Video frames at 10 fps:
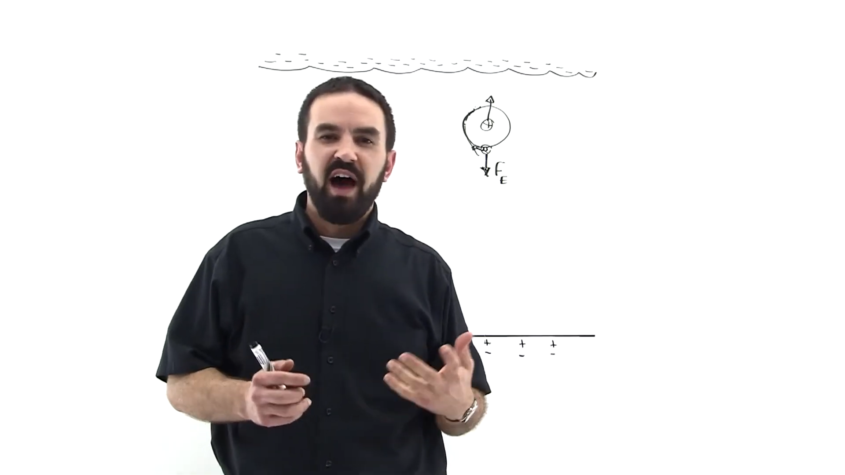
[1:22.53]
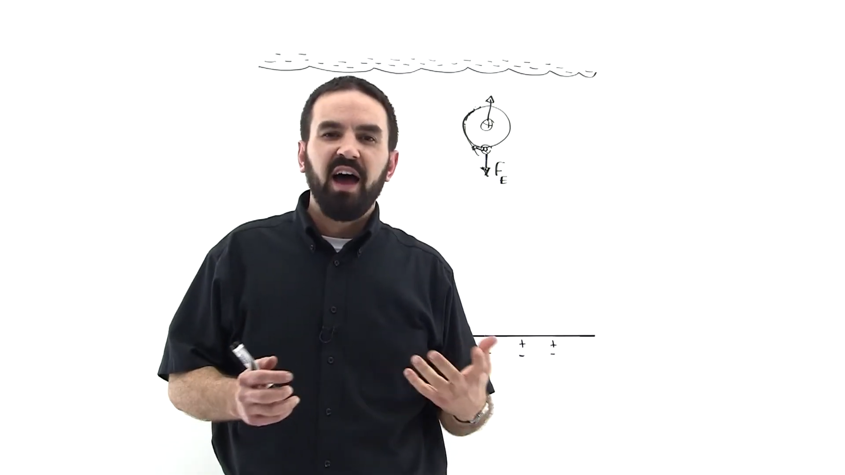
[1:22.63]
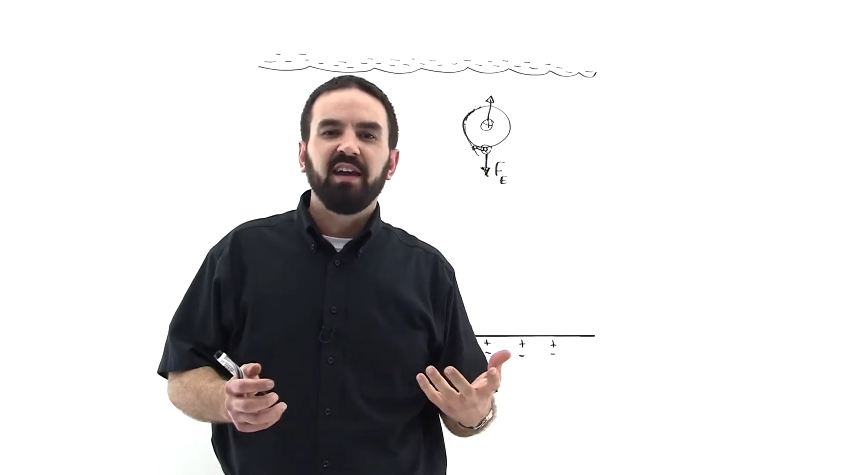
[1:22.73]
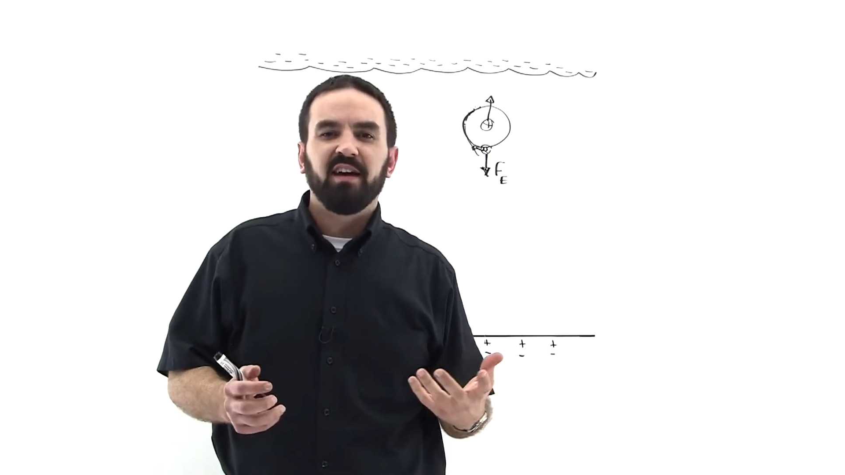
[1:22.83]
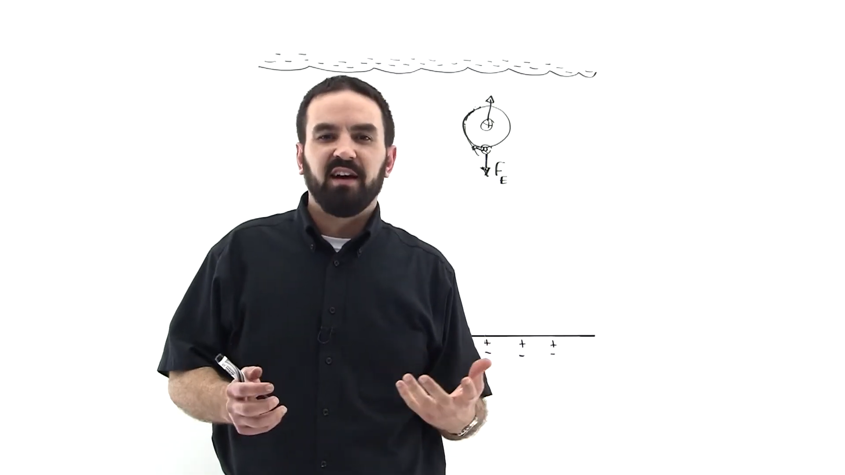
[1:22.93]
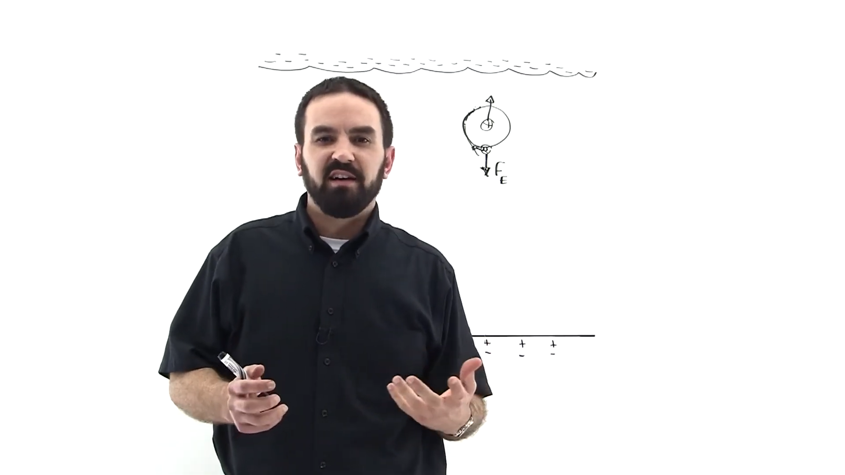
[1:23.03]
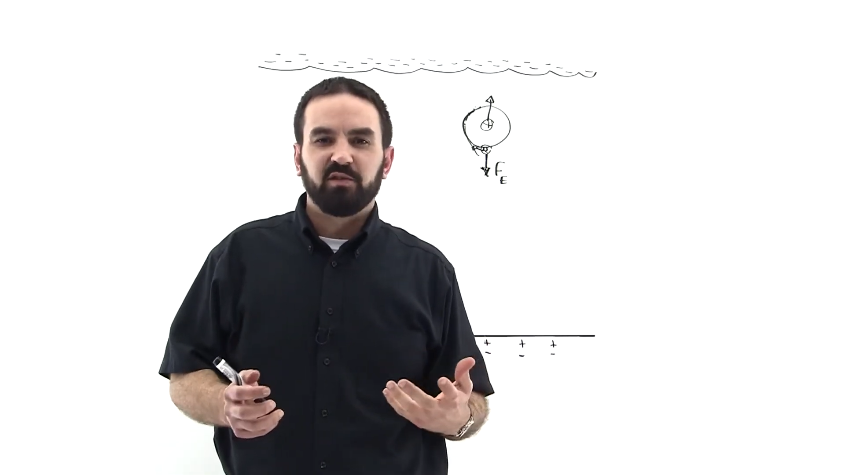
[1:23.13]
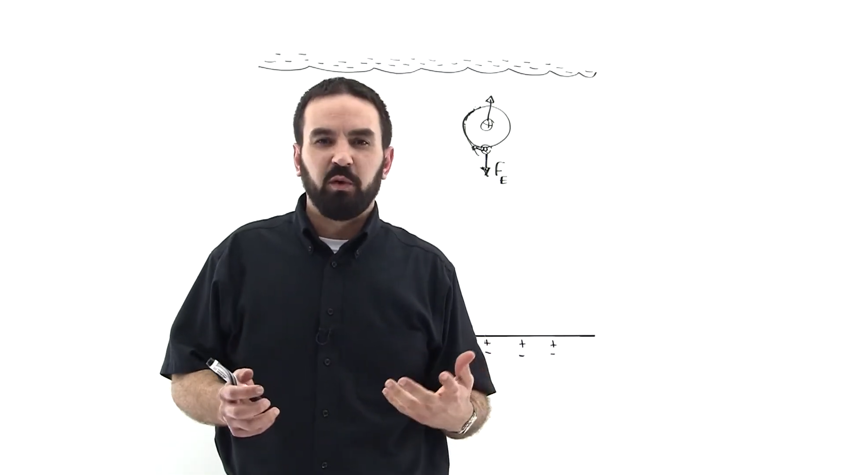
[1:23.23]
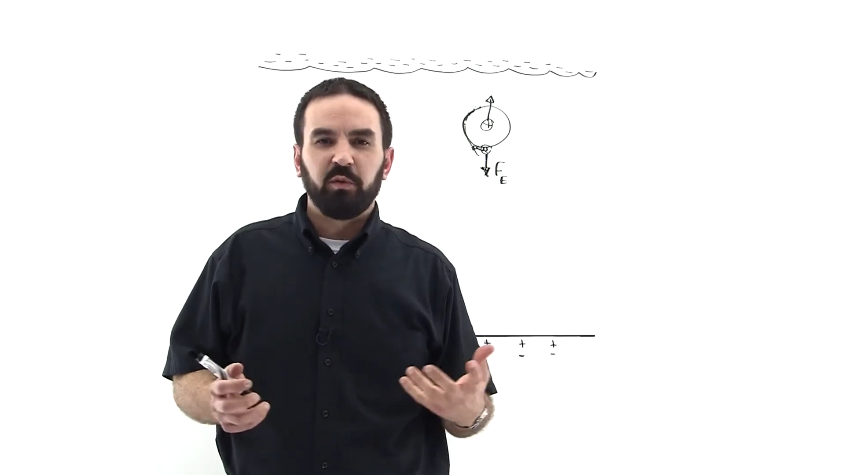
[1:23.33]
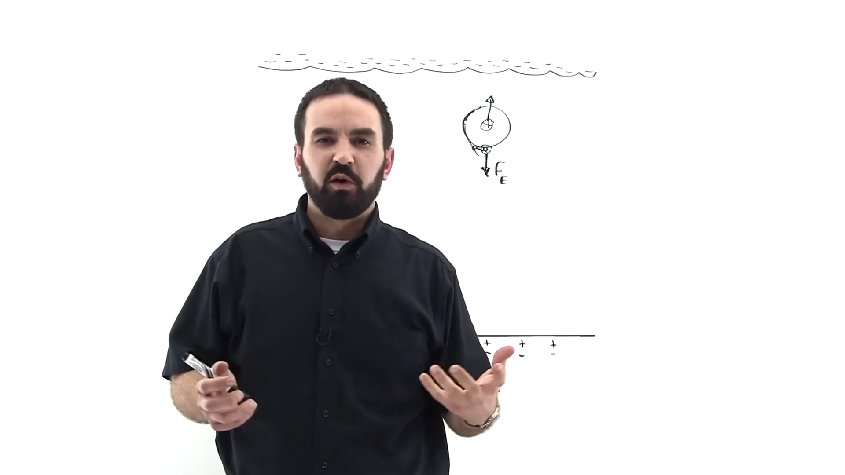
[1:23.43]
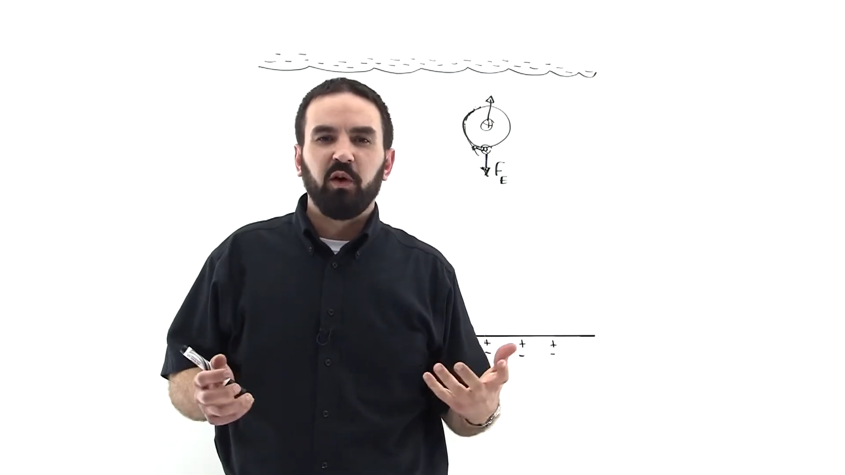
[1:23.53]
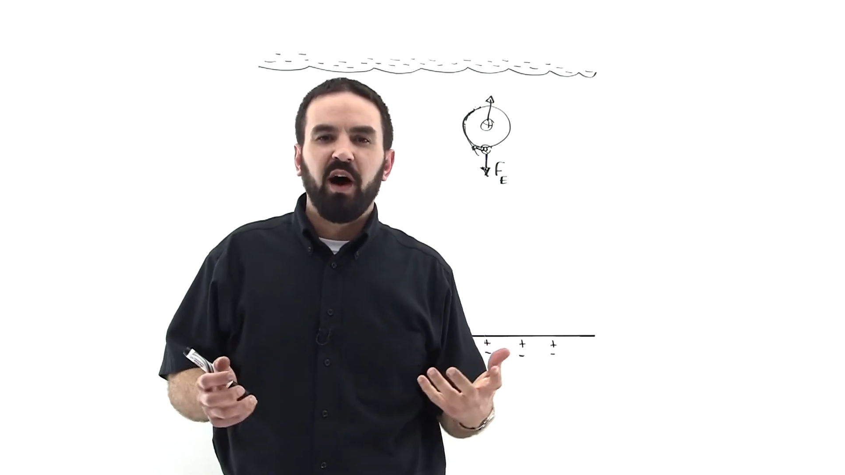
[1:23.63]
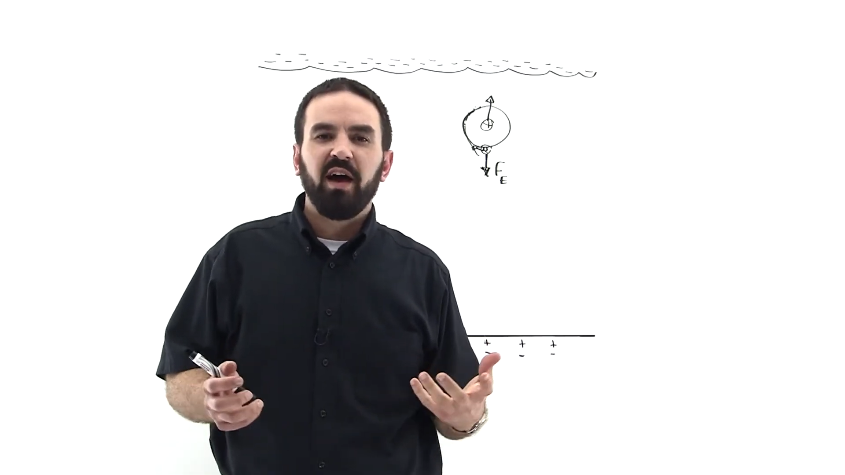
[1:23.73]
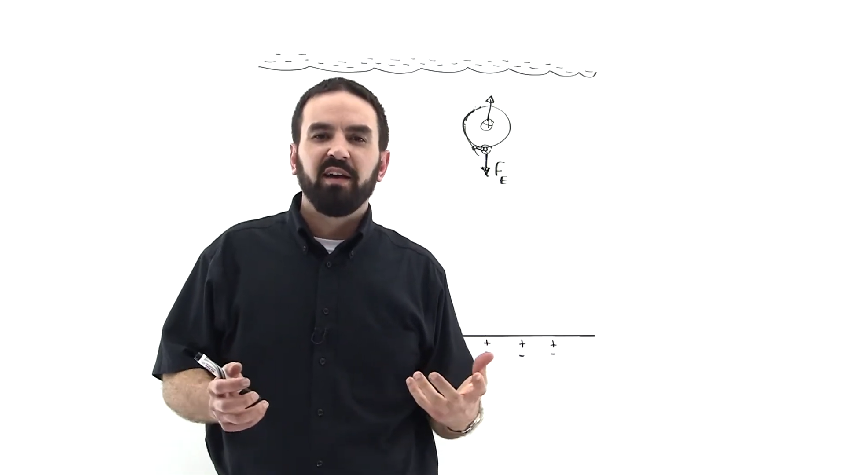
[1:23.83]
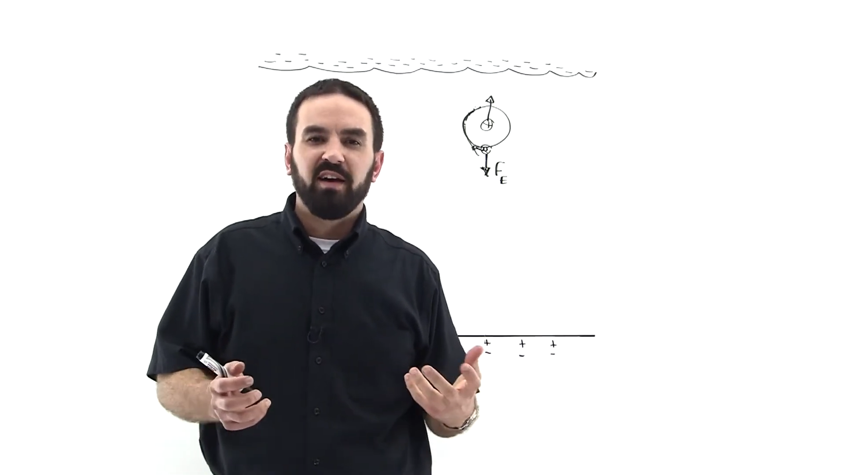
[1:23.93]
ionized, what we call
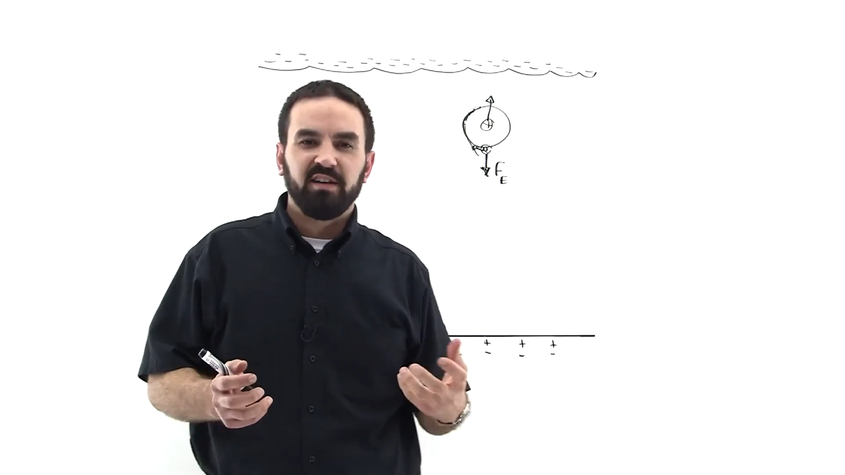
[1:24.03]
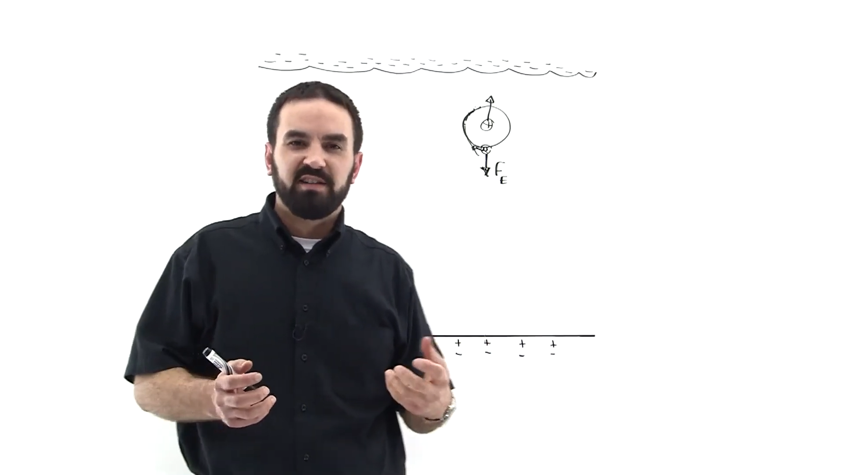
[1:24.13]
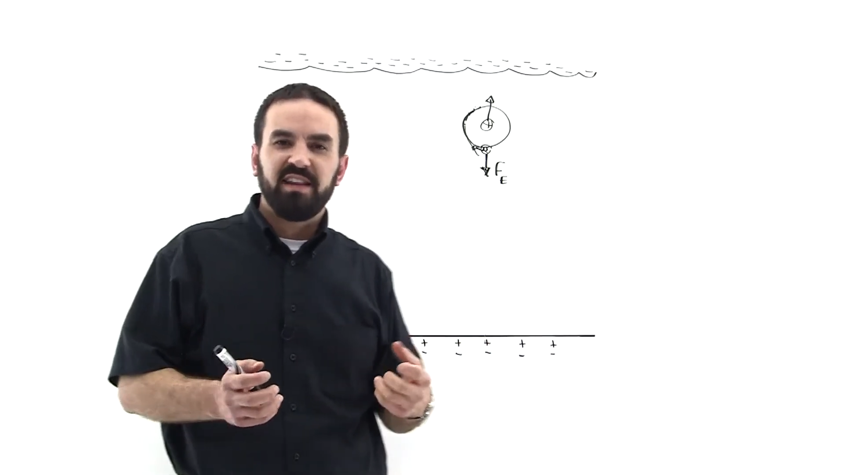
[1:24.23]
ionized.